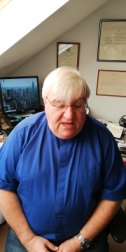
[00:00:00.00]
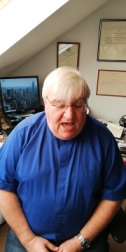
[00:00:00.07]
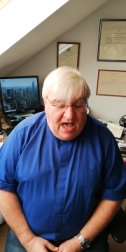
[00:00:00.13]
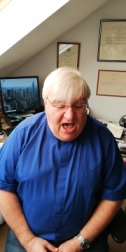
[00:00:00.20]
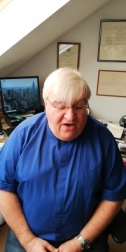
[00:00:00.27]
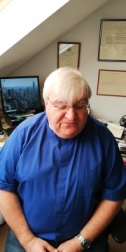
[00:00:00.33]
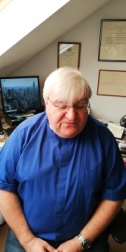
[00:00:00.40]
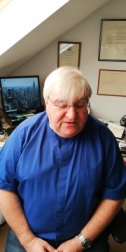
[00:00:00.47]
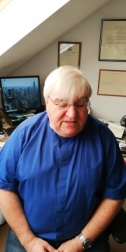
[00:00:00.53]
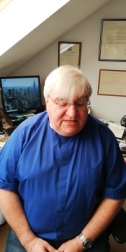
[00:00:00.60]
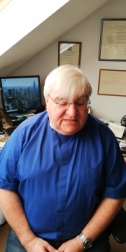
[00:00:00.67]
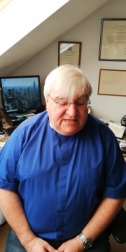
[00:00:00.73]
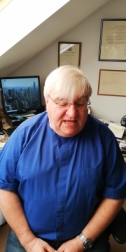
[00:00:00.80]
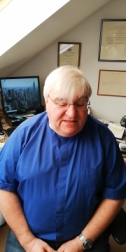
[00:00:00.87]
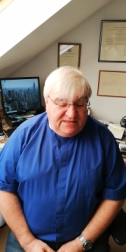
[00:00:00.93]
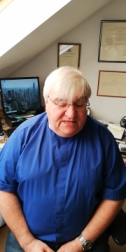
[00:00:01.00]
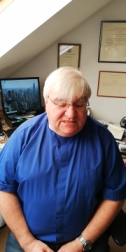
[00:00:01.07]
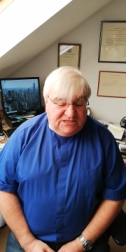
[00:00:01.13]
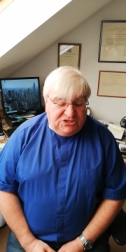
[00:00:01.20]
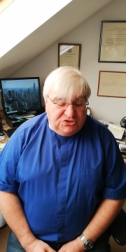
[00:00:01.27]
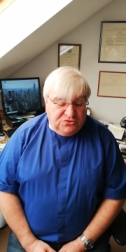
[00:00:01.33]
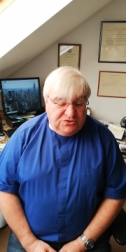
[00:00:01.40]
After he said this,
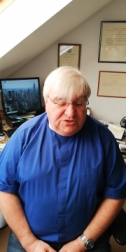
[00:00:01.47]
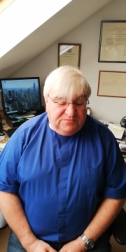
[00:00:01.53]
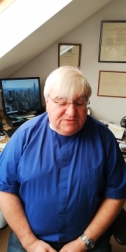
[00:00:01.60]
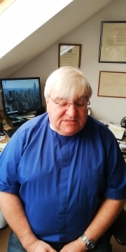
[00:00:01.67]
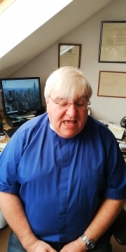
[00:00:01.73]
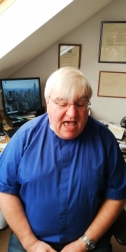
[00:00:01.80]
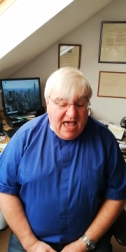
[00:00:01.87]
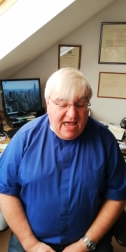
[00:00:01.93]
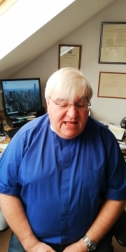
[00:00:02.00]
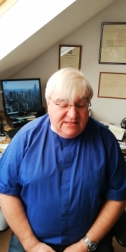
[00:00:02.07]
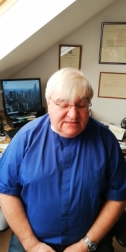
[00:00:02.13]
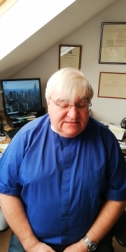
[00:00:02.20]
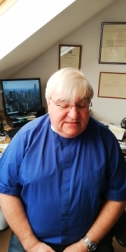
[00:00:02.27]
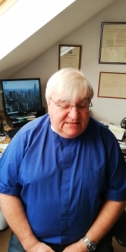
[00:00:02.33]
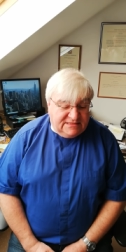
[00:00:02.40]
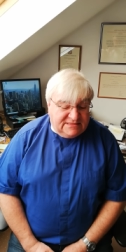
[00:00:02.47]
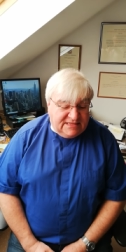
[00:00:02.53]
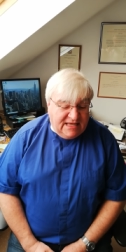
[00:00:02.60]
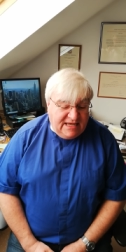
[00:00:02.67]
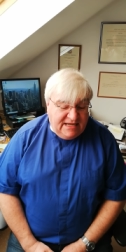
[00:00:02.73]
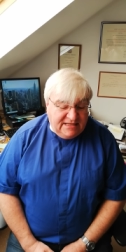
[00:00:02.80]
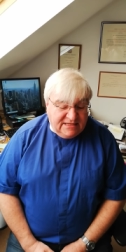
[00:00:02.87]
he showed them his hands and his
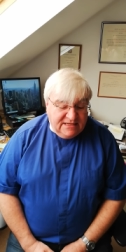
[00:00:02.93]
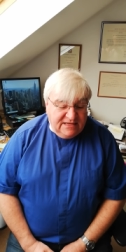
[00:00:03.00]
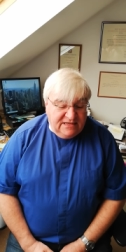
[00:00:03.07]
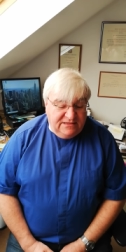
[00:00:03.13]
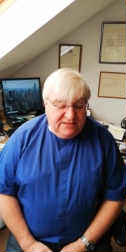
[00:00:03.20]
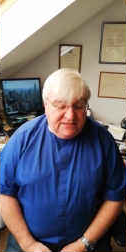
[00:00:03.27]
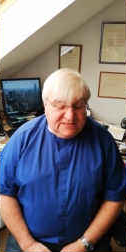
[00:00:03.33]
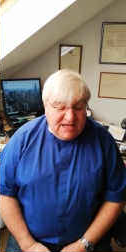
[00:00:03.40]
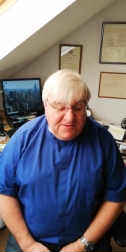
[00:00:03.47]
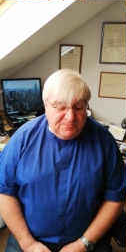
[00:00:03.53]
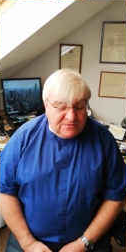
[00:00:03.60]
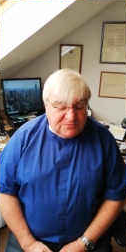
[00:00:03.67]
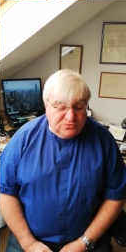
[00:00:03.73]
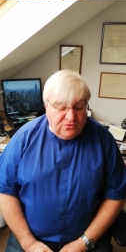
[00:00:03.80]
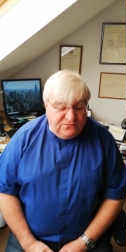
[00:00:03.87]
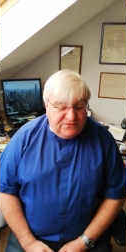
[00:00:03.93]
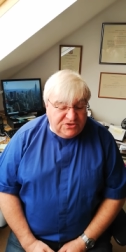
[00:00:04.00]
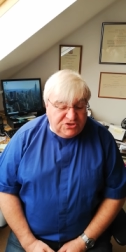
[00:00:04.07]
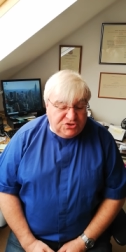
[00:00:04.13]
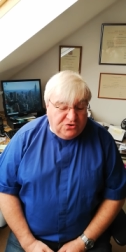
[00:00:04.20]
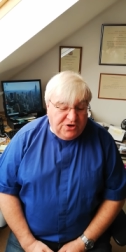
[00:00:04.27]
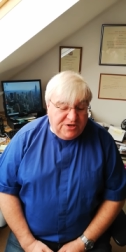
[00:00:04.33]
side. The disciples were
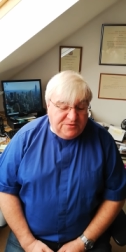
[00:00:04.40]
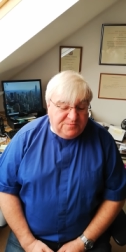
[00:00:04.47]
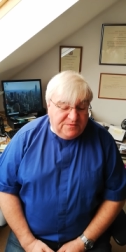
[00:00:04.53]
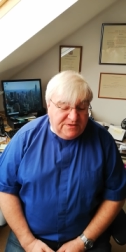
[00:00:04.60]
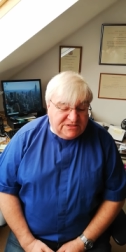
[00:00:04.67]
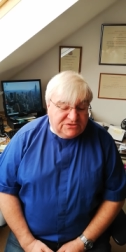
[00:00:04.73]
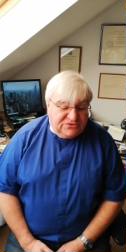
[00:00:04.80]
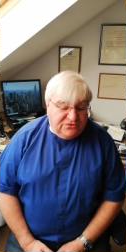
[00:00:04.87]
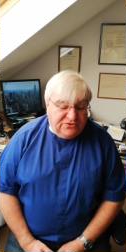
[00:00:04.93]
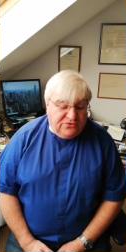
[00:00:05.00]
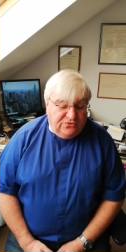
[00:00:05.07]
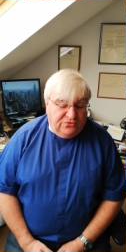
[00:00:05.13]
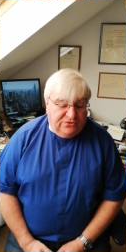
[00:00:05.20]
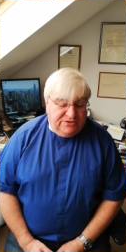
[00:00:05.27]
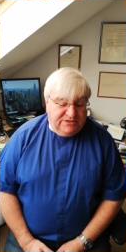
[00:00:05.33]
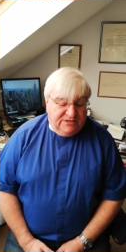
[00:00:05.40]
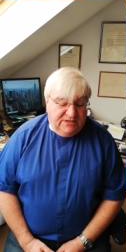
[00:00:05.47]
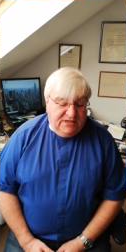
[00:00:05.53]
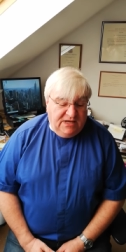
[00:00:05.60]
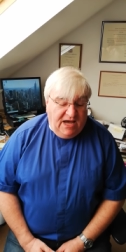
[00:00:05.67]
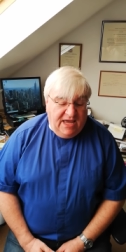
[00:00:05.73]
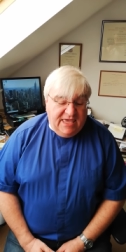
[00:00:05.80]
overjoyed when they saw the Lord.
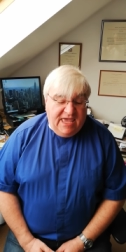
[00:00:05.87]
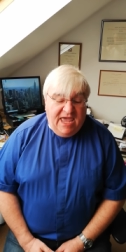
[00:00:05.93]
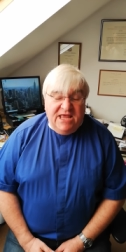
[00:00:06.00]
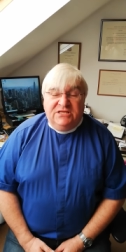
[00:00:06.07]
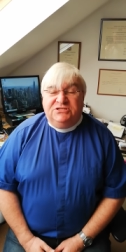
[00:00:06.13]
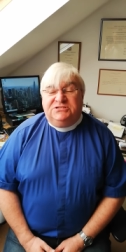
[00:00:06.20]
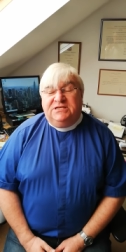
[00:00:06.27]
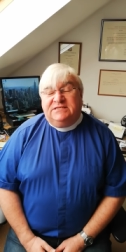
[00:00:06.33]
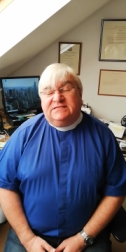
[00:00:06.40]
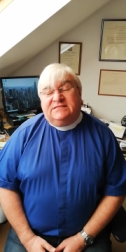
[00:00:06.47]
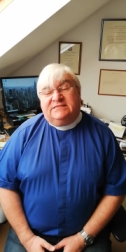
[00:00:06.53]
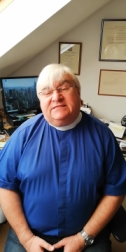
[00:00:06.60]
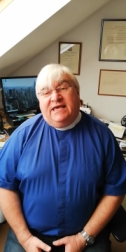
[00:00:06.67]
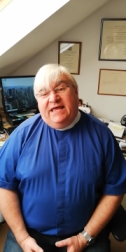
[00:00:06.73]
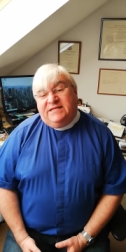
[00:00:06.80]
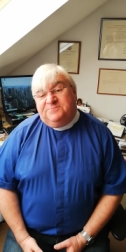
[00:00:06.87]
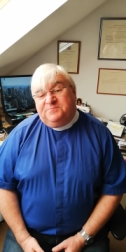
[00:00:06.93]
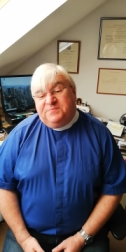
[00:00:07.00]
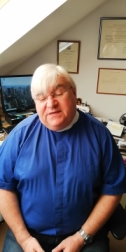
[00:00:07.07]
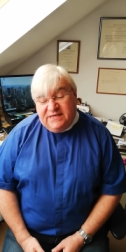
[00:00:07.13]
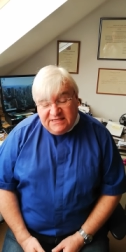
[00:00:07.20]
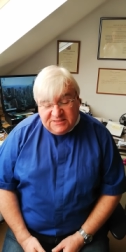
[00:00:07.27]
Again, Jesus said,
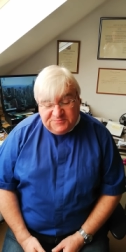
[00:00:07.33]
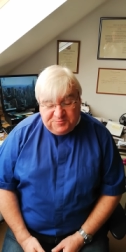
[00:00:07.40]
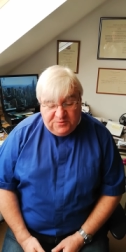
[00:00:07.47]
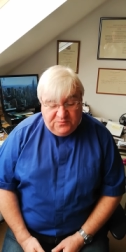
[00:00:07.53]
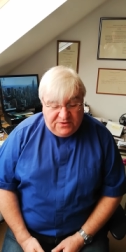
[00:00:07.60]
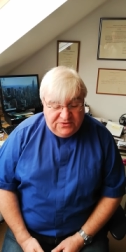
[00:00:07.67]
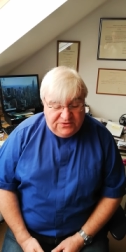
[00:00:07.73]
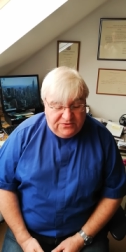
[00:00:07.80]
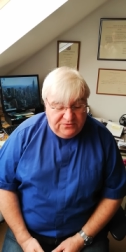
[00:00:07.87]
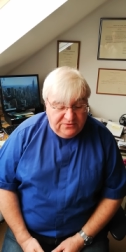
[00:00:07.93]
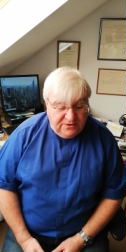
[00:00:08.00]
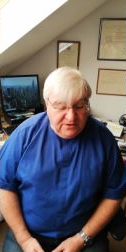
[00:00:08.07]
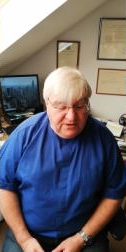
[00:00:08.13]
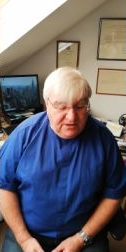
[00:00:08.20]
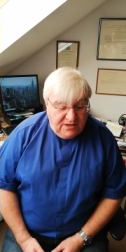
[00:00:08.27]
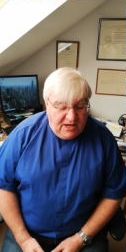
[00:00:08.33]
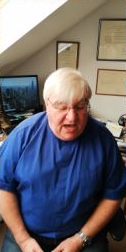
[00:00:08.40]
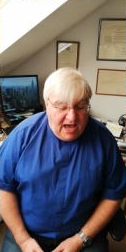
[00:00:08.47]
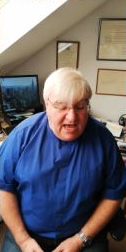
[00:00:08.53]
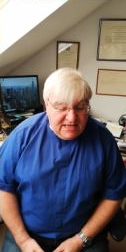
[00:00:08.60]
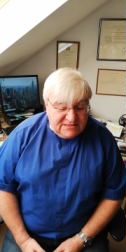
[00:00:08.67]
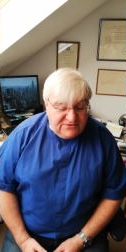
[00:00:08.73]
Peace be with you.
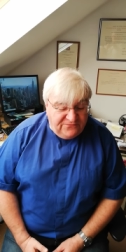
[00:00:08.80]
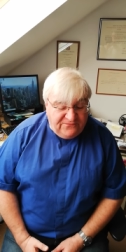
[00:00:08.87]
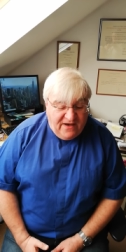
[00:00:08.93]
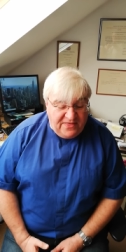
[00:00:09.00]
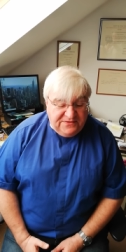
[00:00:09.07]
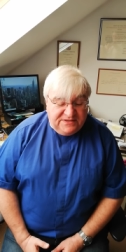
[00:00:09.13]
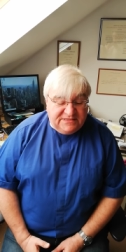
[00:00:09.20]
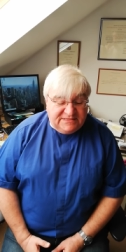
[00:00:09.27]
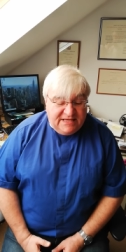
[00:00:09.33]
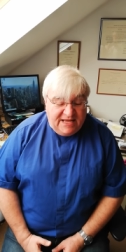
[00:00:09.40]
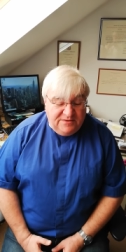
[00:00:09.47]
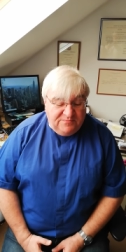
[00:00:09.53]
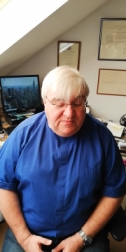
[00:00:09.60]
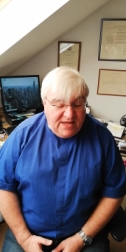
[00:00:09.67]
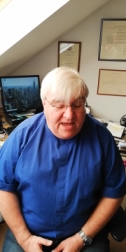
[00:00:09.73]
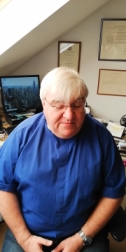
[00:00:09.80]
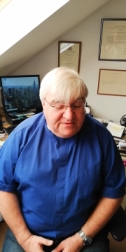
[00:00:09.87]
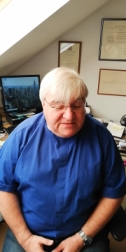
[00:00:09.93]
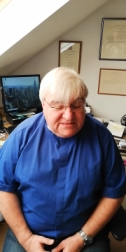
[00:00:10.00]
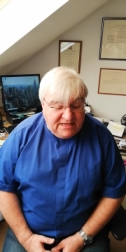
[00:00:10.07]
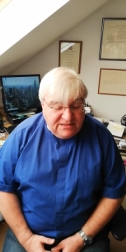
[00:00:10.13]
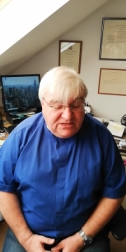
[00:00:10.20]
As the Father has sent me, I'm
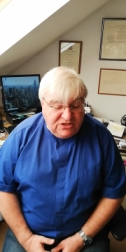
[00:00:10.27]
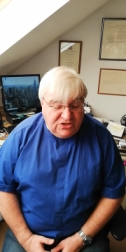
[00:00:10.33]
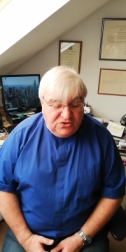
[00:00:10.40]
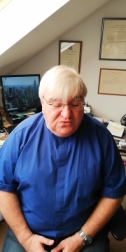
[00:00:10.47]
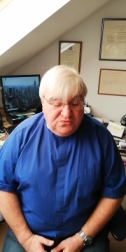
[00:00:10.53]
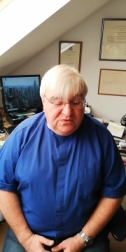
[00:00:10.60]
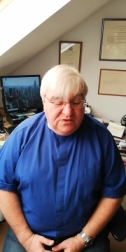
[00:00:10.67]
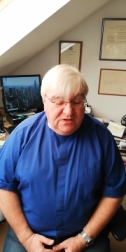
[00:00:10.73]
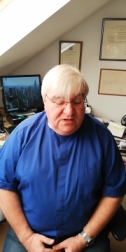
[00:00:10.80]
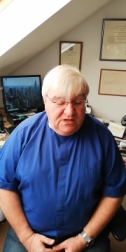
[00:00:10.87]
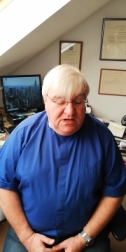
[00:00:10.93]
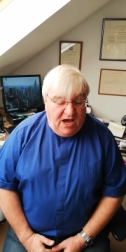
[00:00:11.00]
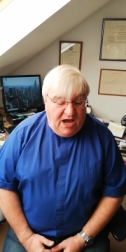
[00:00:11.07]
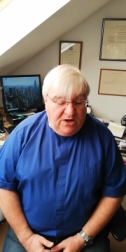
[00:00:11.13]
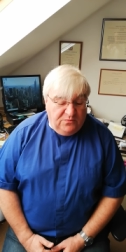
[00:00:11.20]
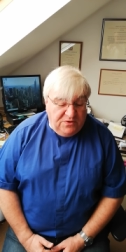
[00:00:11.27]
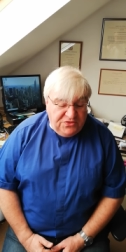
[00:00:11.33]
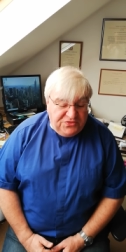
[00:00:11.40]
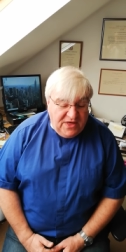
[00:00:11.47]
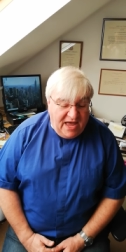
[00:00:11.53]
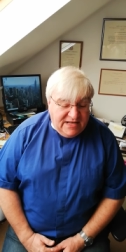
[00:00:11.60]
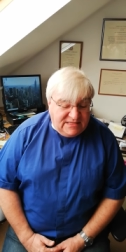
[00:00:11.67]
sending you. And with
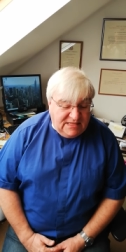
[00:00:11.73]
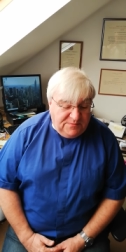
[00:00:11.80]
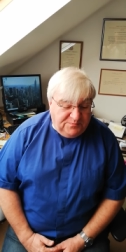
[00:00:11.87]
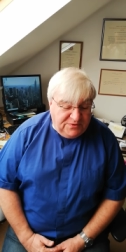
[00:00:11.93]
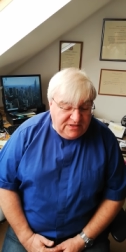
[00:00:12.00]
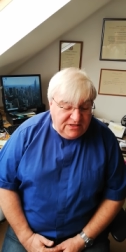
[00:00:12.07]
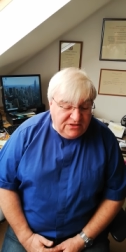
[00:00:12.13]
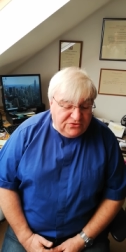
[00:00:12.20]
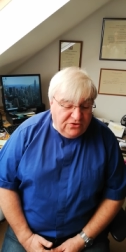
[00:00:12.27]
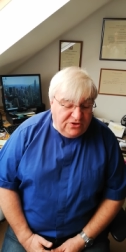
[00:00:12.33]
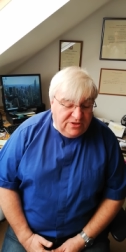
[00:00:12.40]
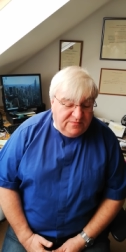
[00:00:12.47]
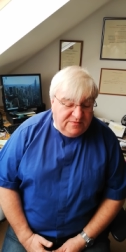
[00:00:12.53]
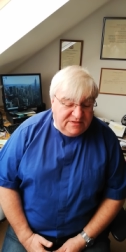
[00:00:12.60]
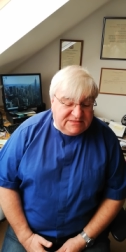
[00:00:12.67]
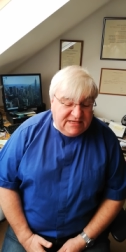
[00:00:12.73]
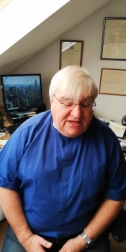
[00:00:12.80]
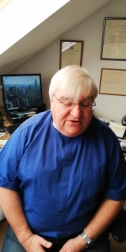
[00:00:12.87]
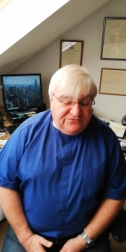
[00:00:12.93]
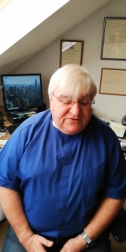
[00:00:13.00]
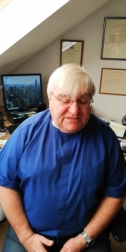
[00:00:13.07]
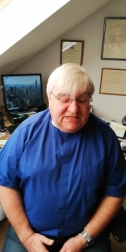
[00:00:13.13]
that, he breathed on them and
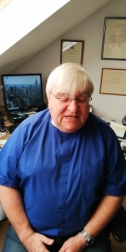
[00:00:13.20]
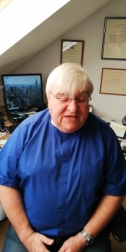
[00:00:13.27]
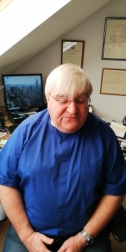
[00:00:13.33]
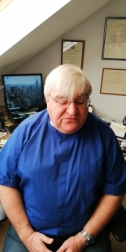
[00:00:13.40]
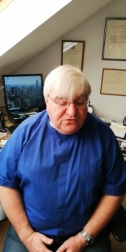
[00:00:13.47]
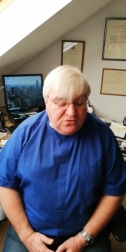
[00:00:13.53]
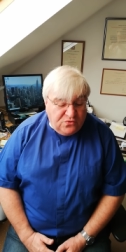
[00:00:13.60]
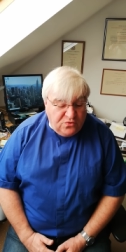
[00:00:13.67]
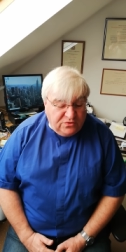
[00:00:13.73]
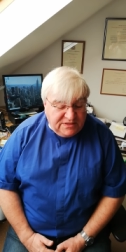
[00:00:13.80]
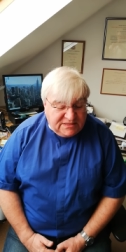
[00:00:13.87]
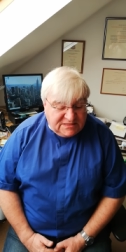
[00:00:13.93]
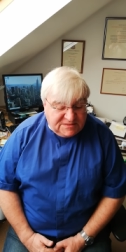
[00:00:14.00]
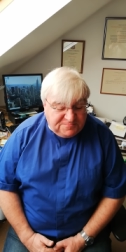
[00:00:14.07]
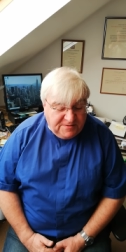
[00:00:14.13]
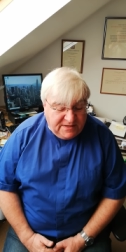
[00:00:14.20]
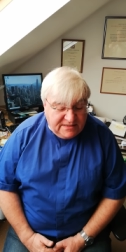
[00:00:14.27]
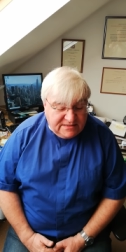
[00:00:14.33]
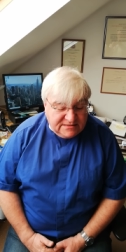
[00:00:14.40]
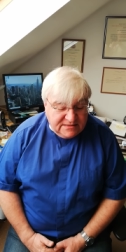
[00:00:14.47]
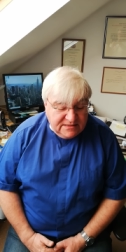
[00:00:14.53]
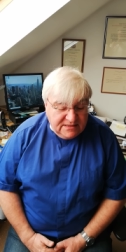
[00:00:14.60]
said, Receive the Holy Spirit.